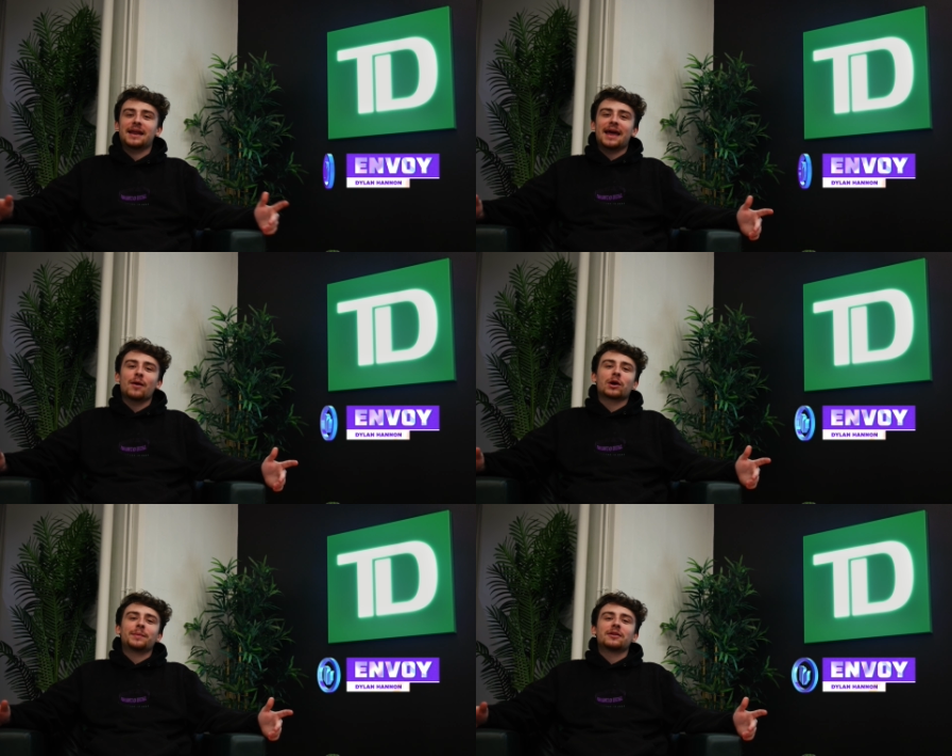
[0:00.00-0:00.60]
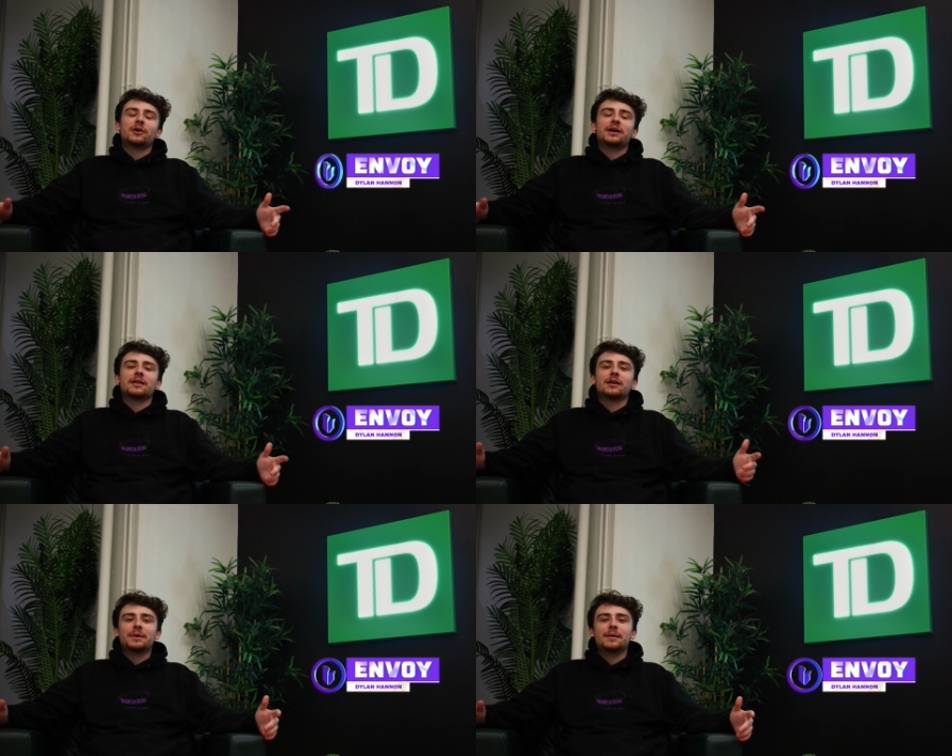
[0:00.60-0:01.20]
Today we're gonna be learning
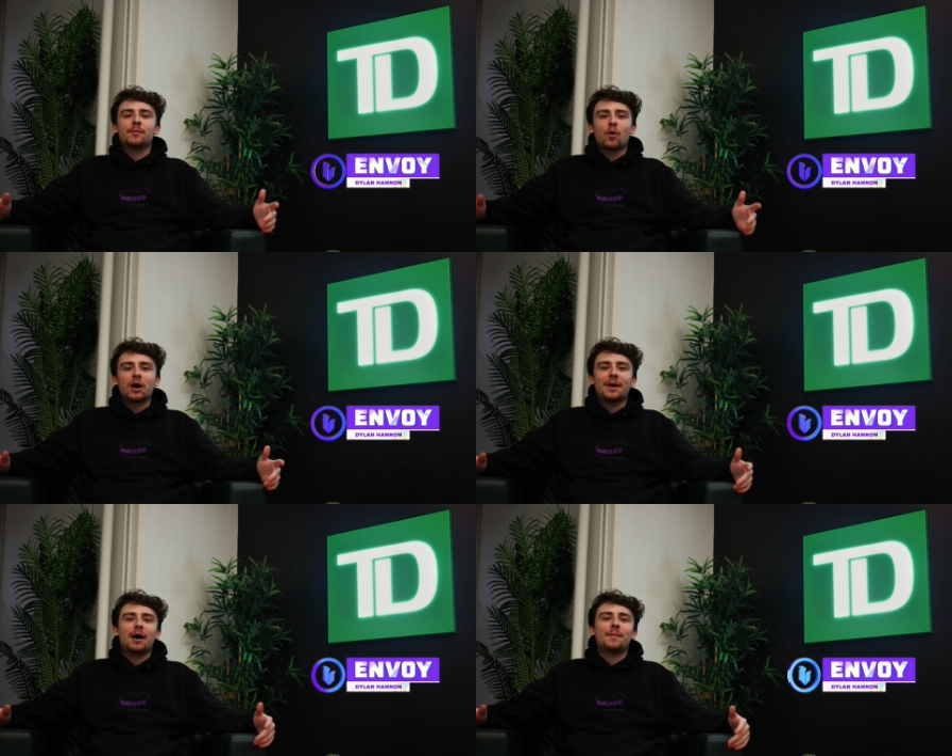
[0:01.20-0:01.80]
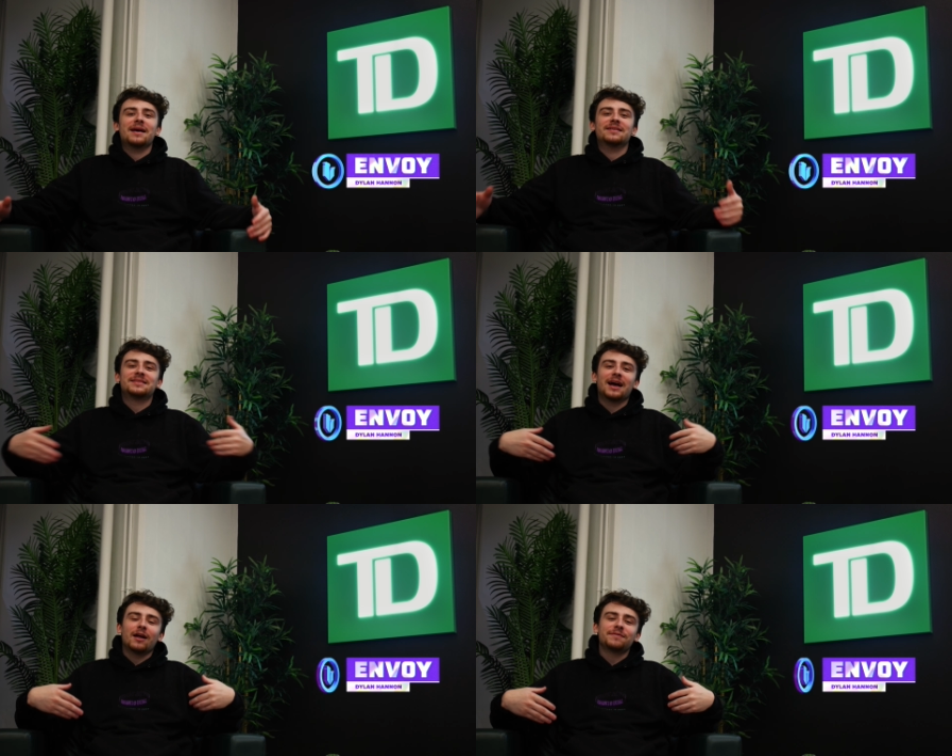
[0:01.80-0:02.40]
a little bit more about
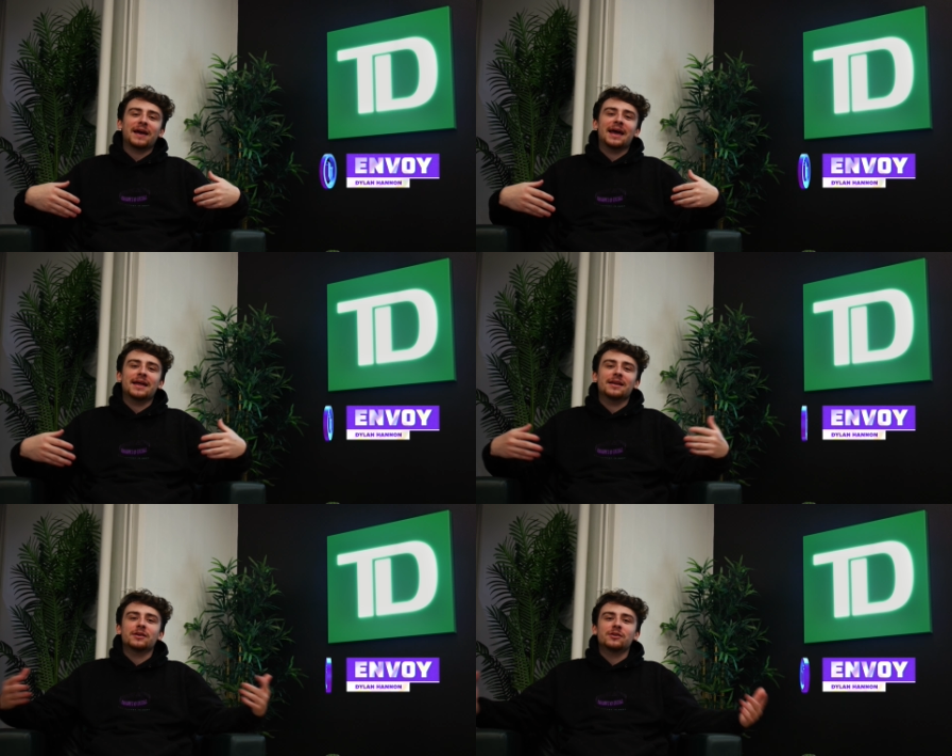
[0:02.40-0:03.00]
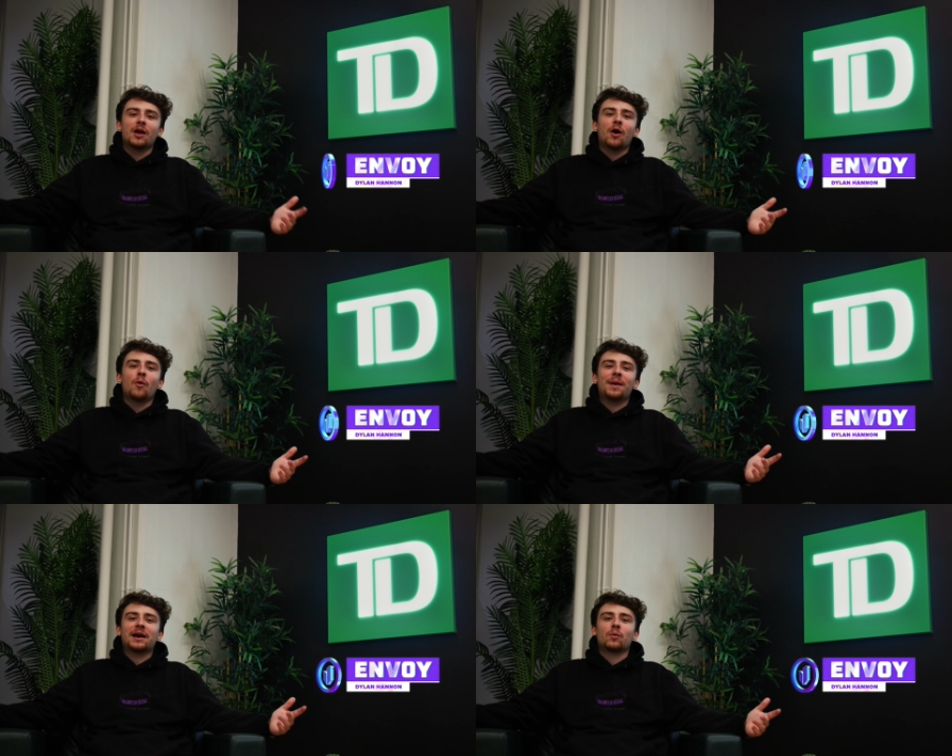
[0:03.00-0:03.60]
myself, and no
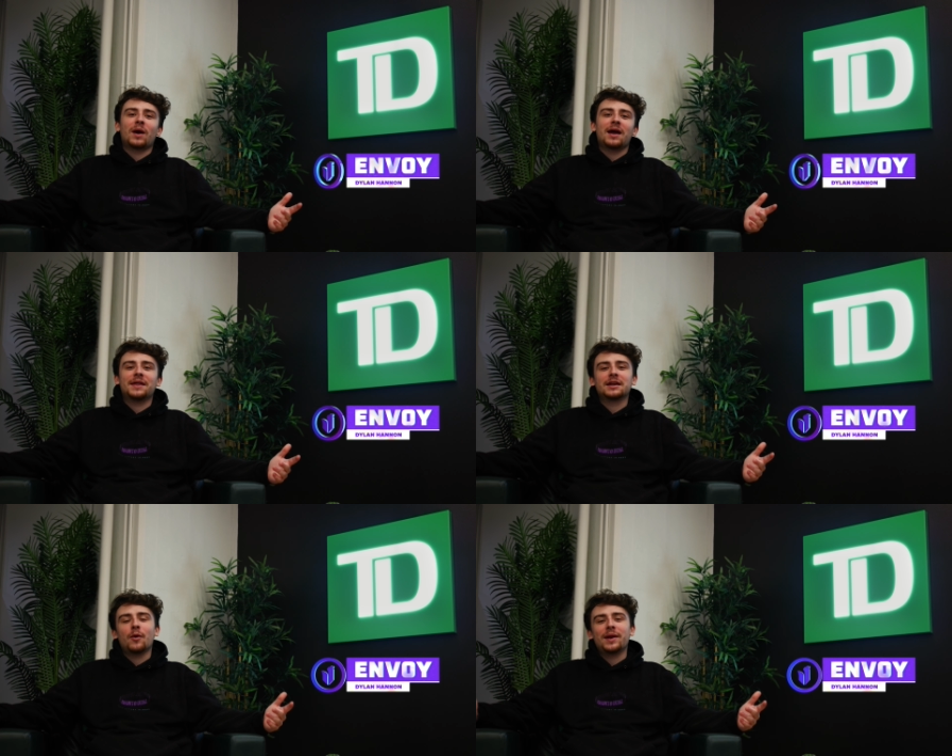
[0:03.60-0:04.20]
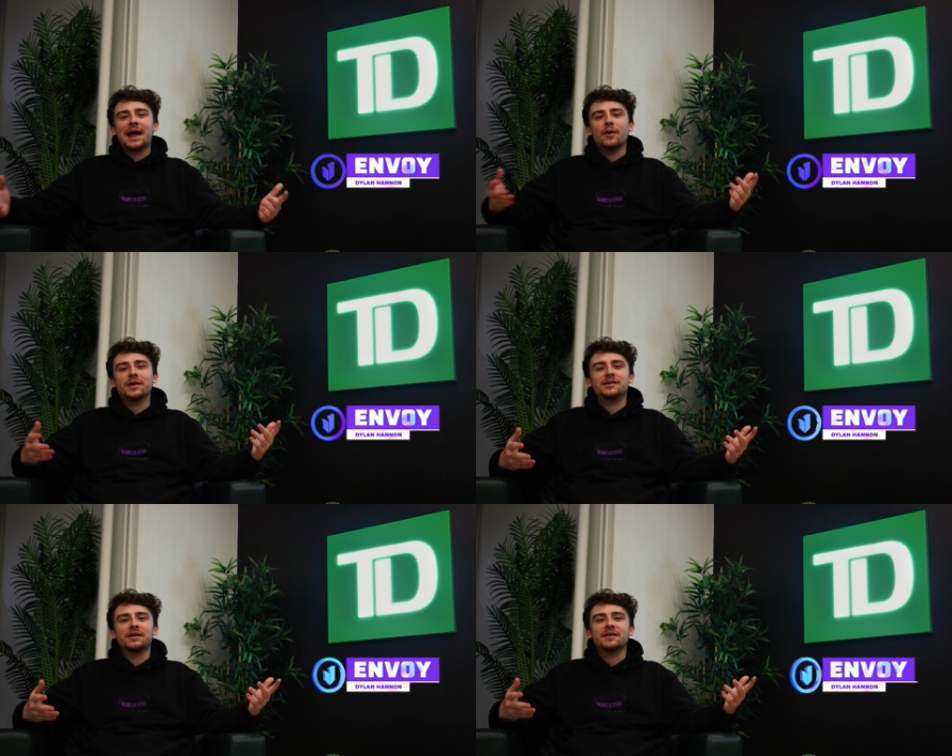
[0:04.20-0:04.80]
better way than going out
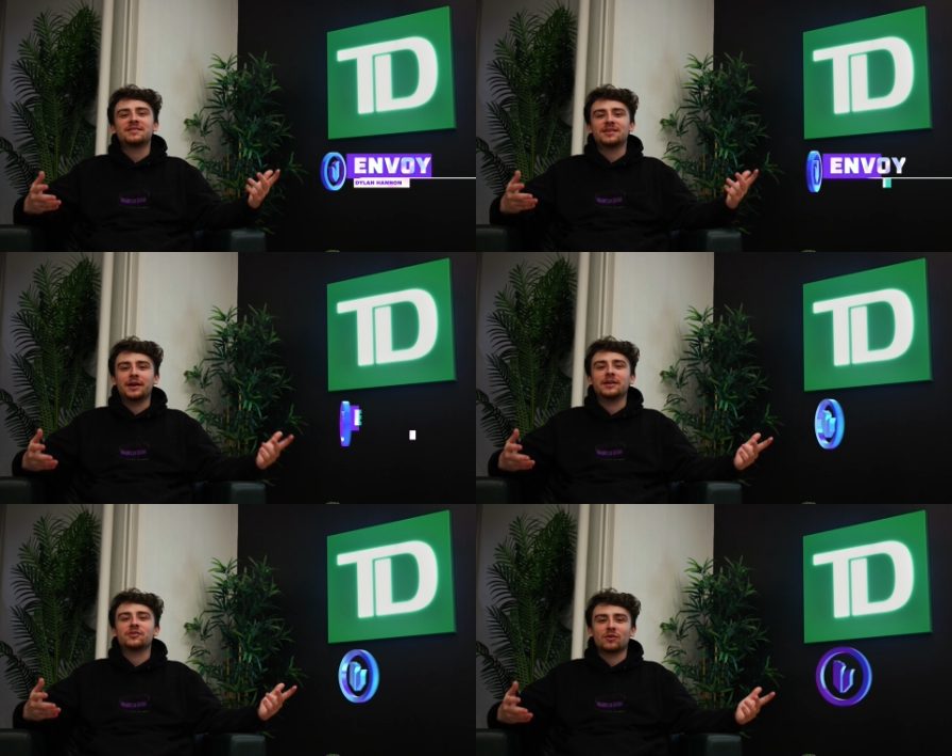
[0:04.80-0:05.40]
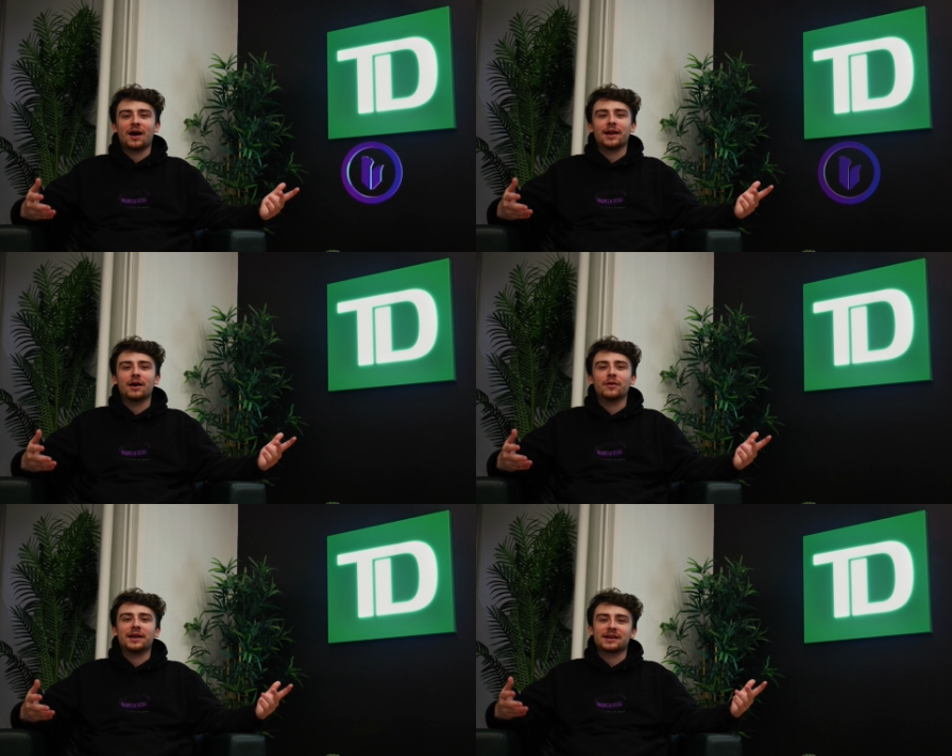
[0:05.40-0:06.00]
into sunny
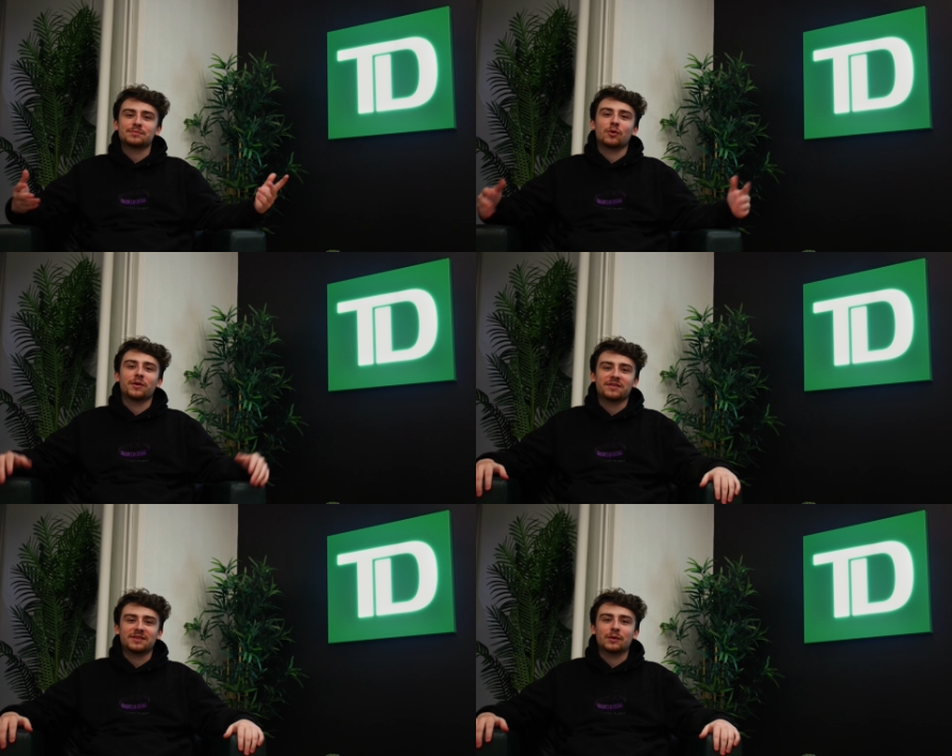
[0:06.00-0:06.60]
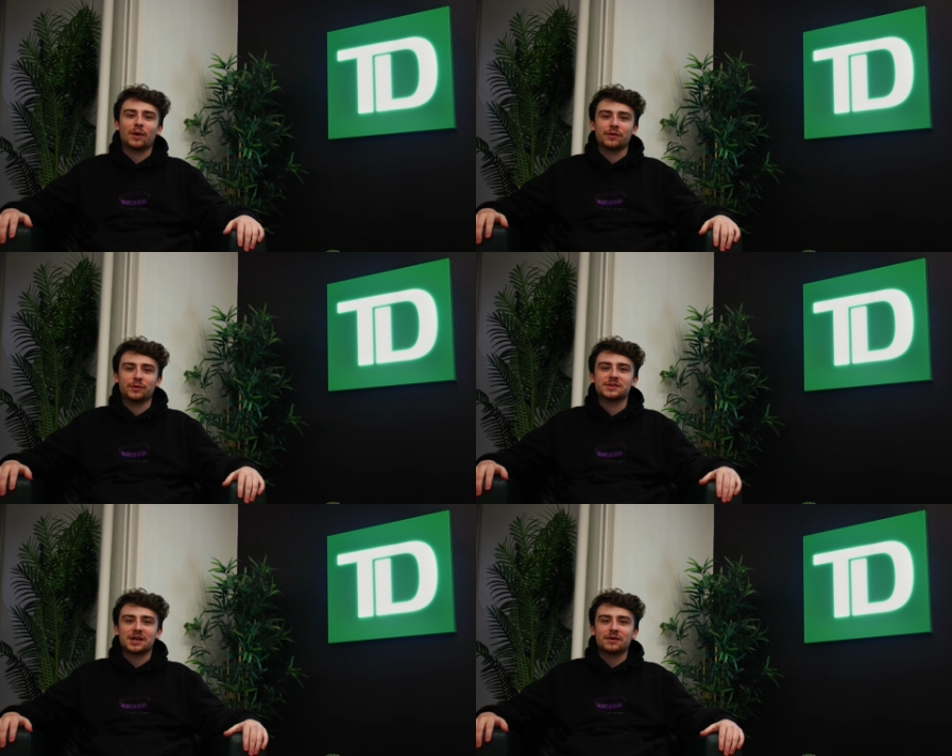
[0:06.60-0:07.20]
Toronto and exploring the city while
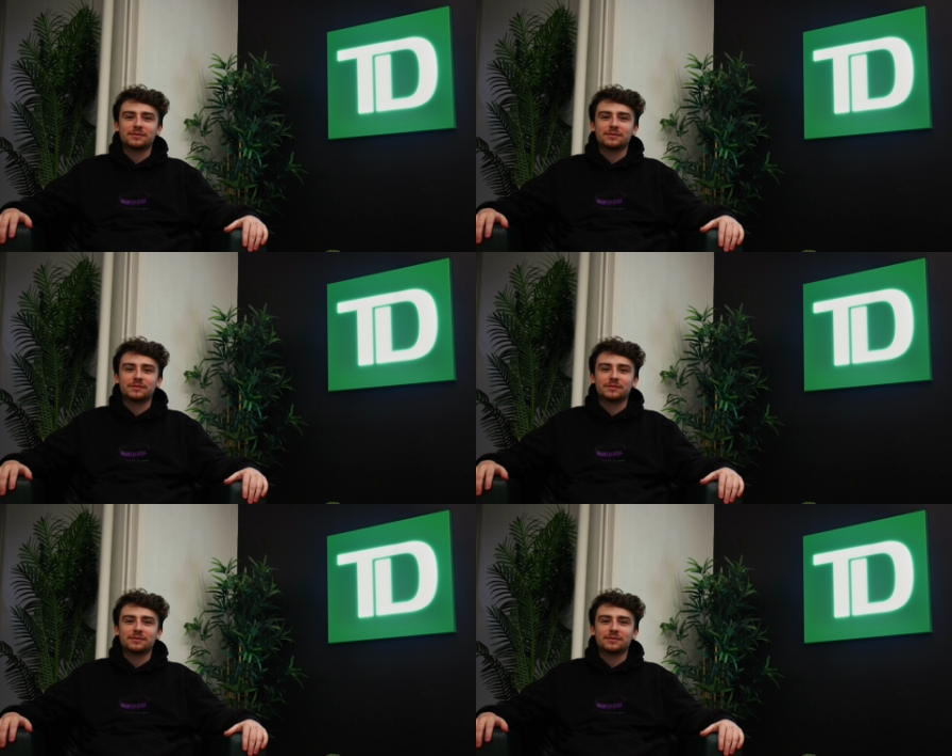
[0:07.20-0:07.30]
doing so.